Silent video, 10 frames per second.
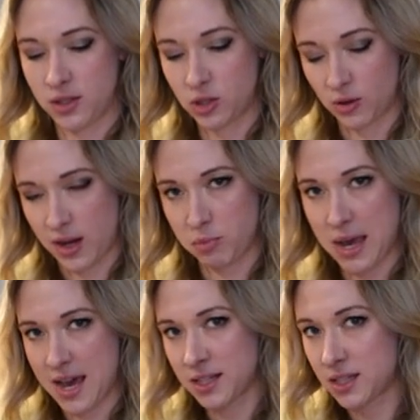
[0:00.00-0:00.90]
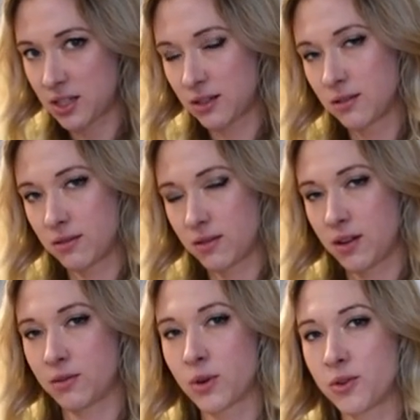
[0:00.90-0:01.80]
straight past
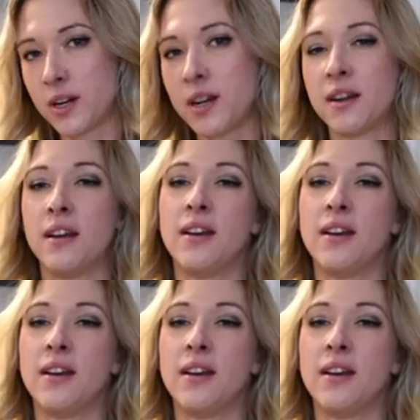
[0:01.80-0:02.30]
the rotor,